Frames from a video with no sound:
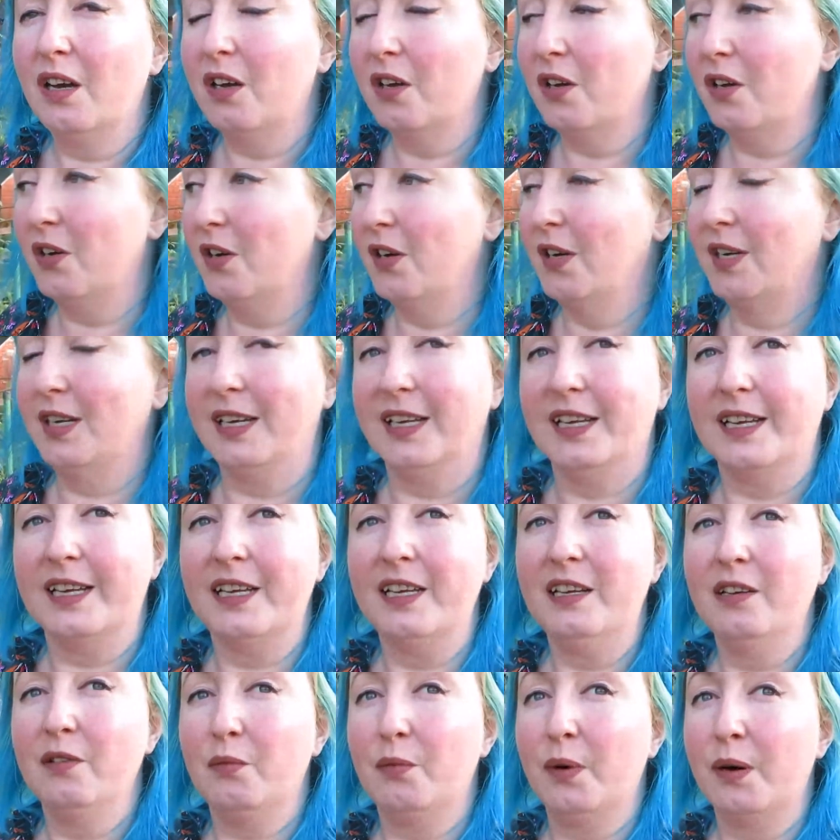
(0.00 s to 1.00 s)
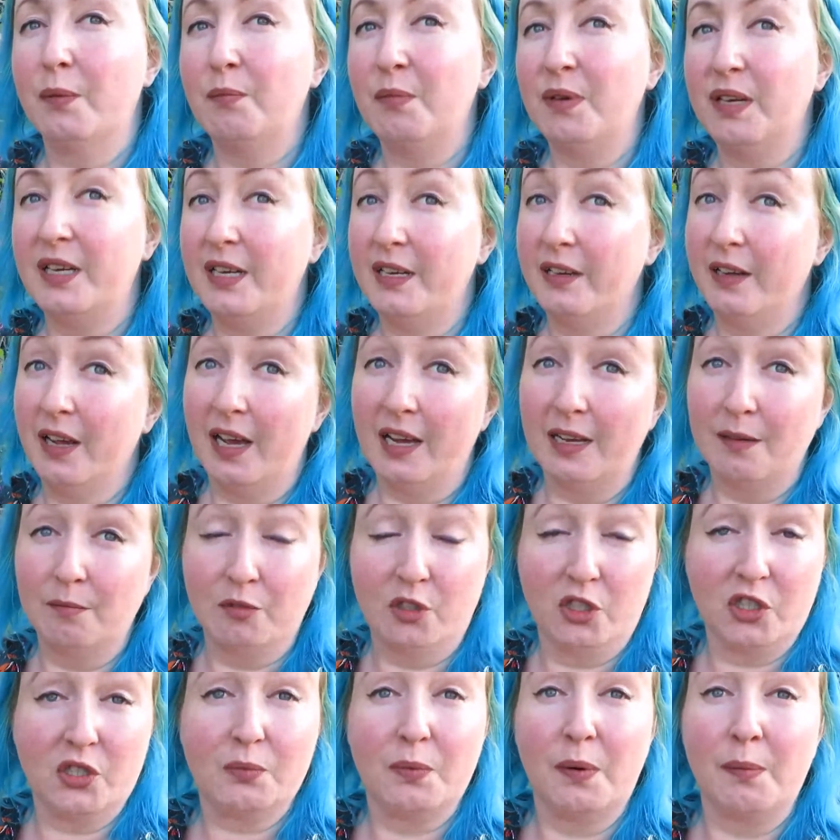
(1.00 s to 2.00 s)
early when we
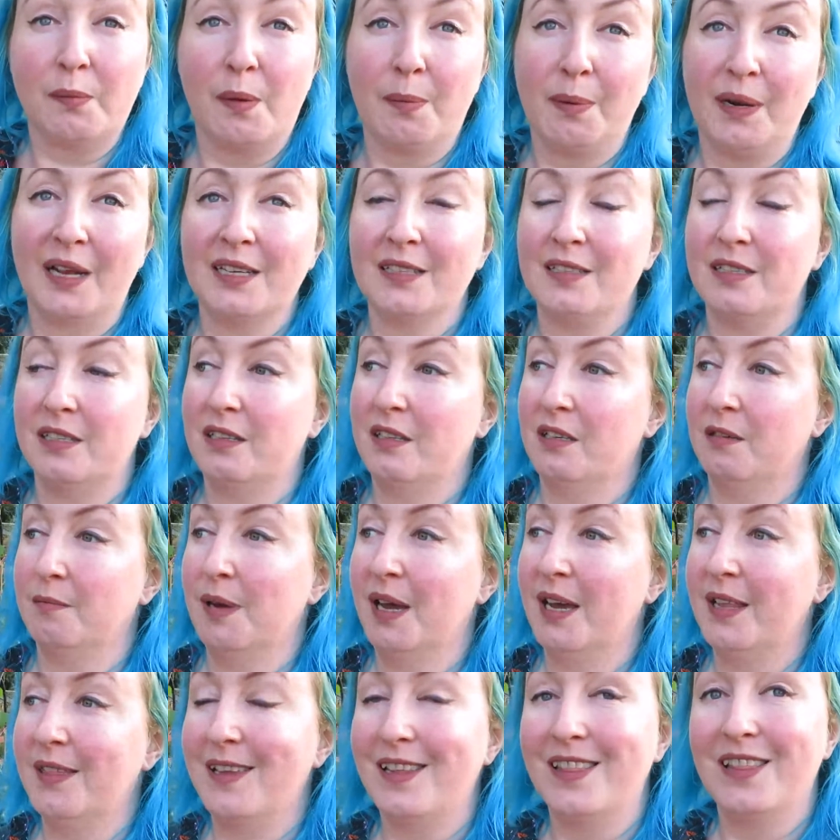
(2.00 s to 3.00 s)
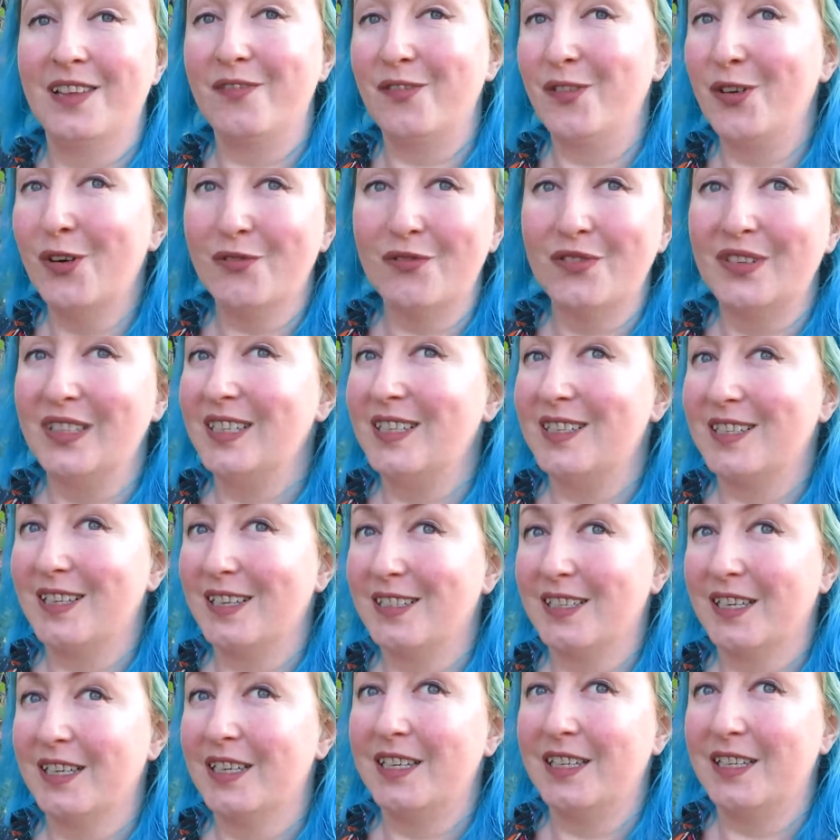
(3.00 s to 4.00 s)
just when we planted them, and then they've not really
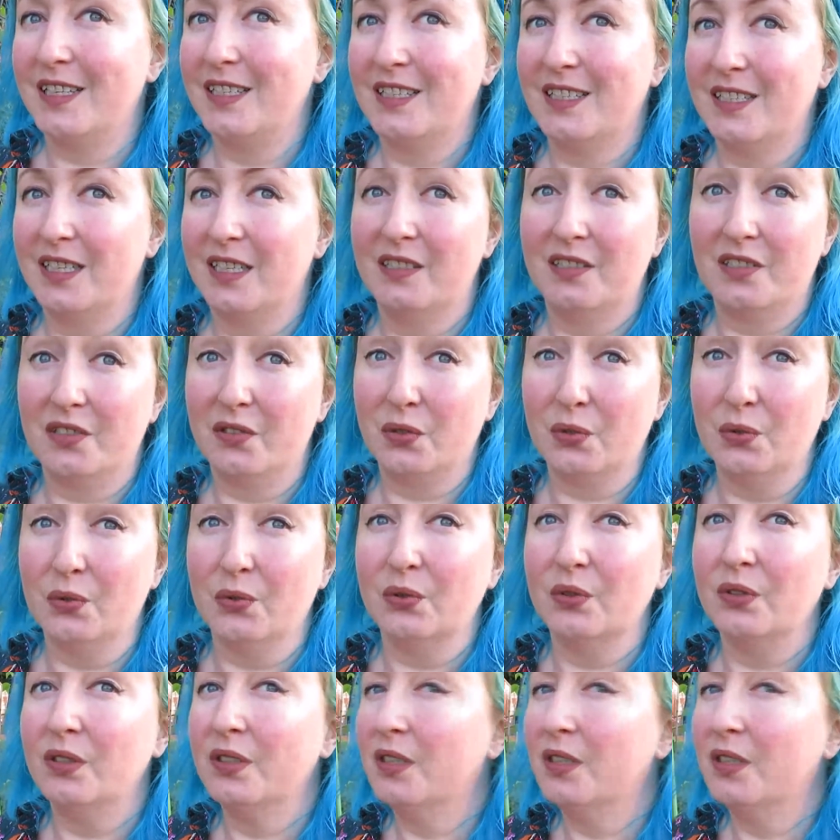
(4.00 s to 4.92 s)
set anything since at all.